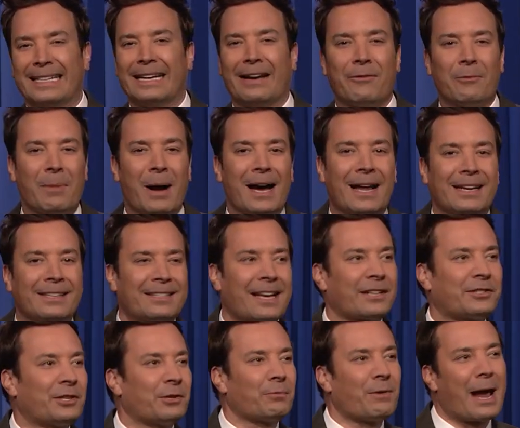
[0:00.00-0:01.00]
never mind, it's
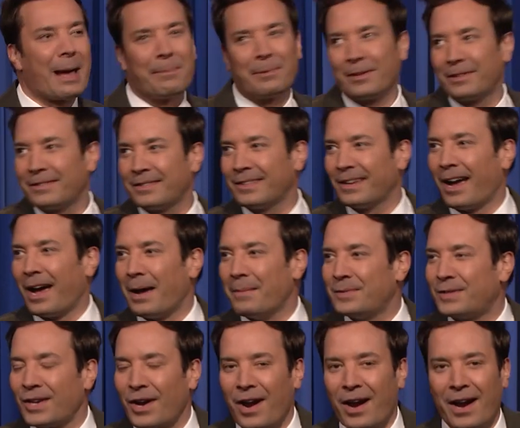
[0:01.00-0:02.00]
actually rabbits.
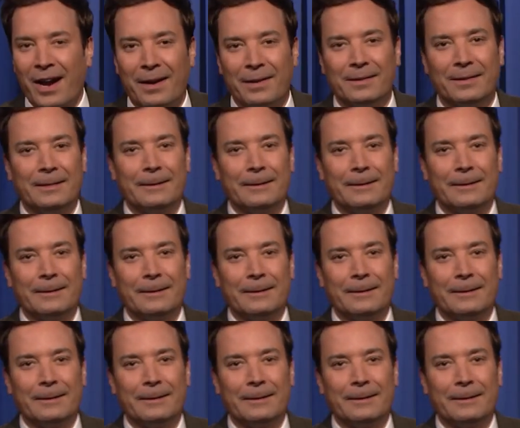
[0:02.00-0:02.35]
I'm sorry.